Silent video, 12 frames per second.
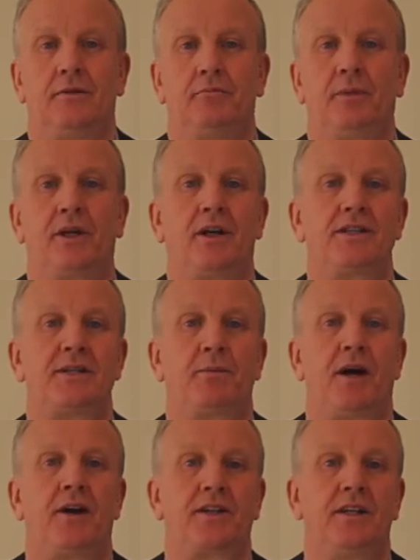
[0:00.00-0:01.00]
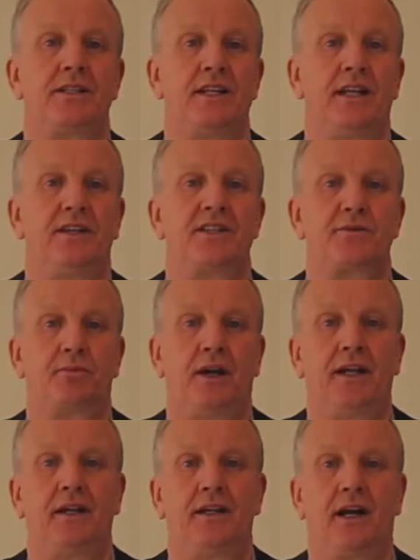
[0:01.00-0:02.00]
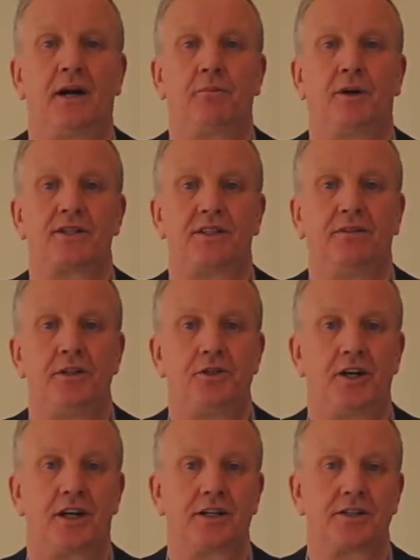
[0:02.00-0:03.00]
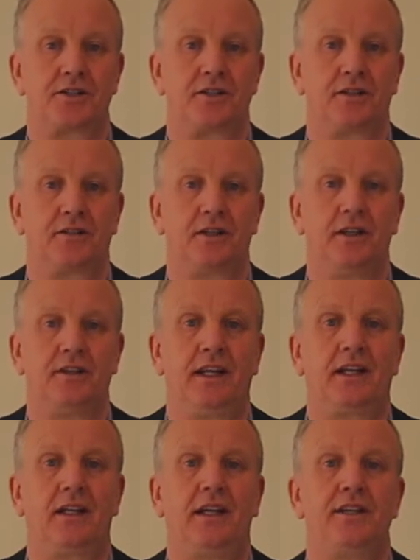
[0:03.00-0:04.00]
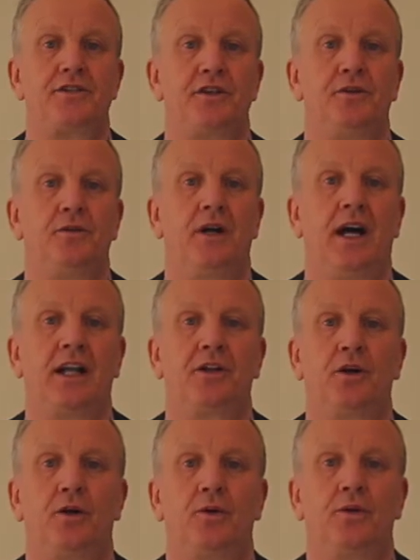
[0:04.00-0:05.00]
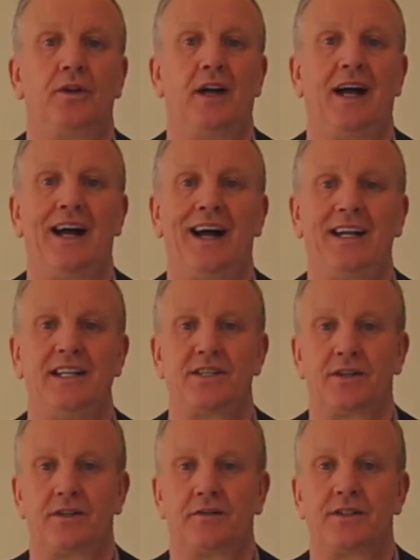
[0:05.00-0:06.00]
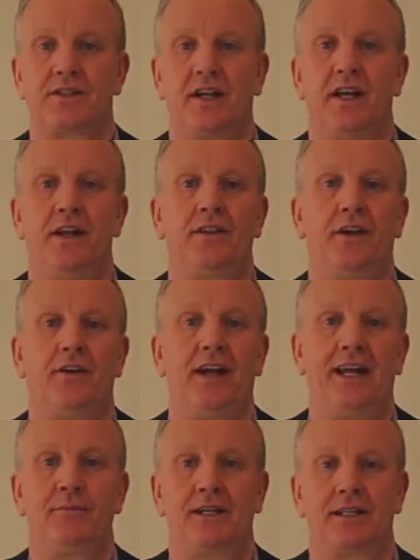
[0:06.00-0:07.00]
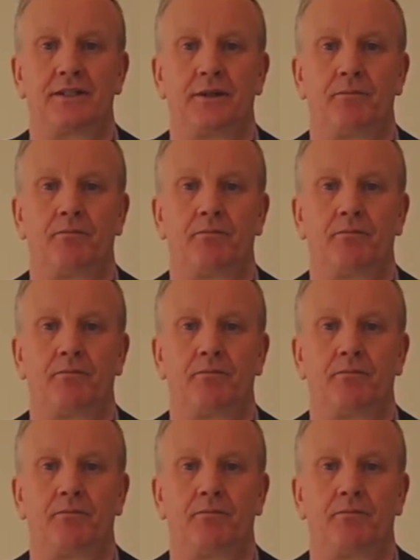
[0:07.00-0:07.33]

Because the particles in the spray are positively charged, they cling to and coat any surface they're aimed at.